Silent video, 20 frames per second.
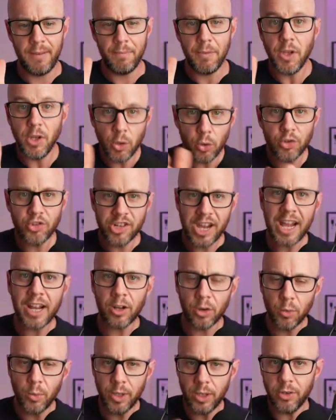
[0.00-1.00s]
your
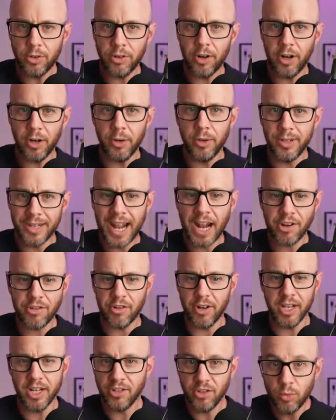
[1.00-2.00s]
channel will grow
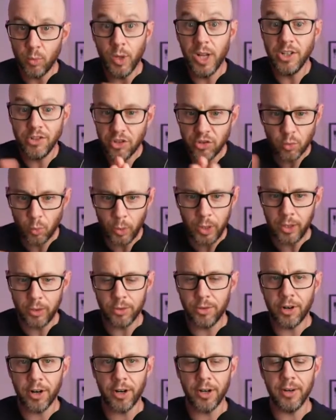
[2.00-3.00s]
naturally. It just will
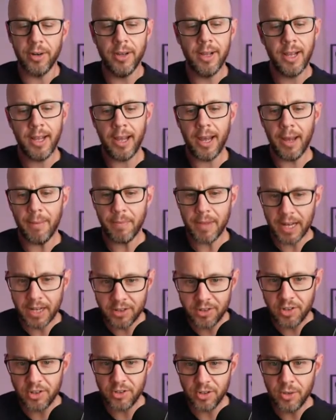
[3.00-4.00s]
grow. And as
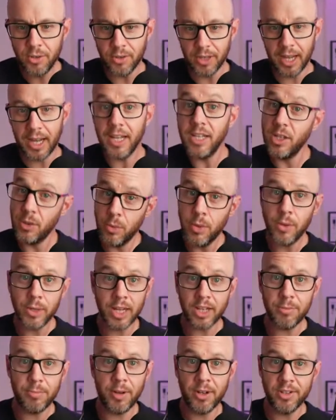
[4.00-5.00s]
you do that, you will get
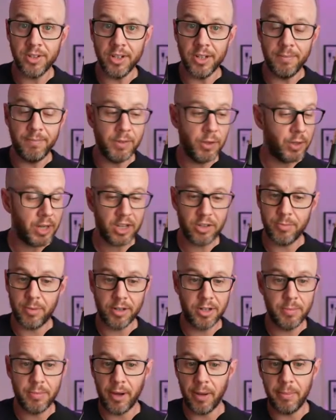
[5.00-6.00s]
spotted. You'll get
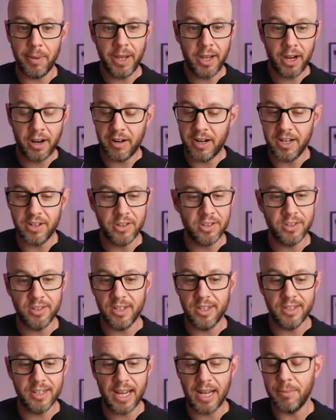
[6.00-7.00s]
spotted by PR
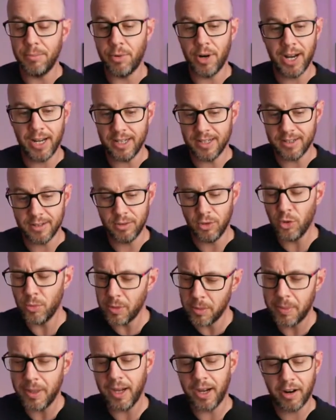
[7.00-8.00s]
agencies and brands, normally
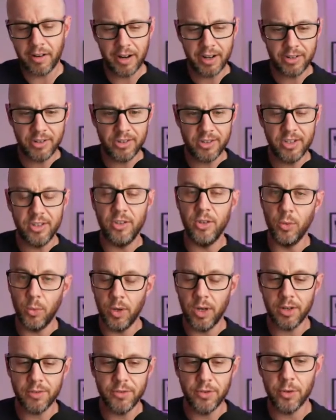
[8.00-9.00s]
PR agencies who
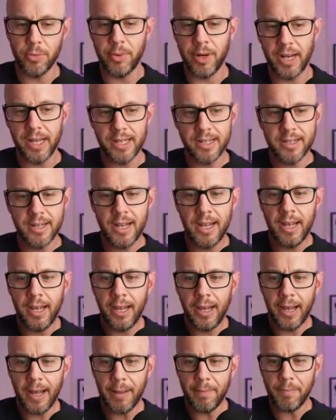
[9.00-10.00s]
work for brands.
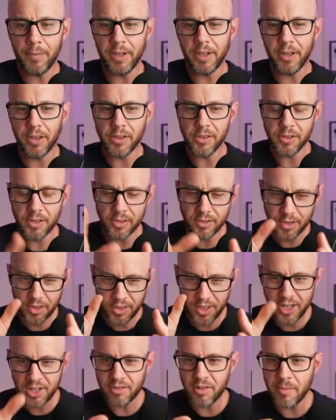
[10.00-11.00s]
The
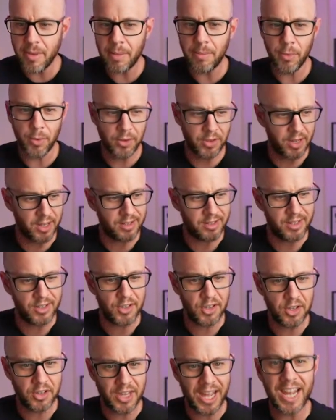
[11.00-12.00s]
thing to remember with this is
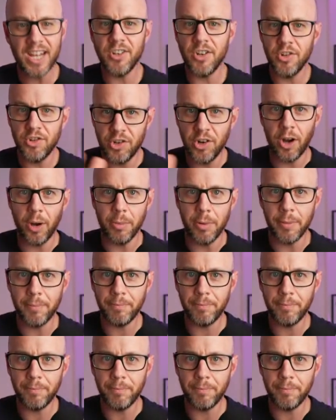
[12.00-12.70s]
that is a job.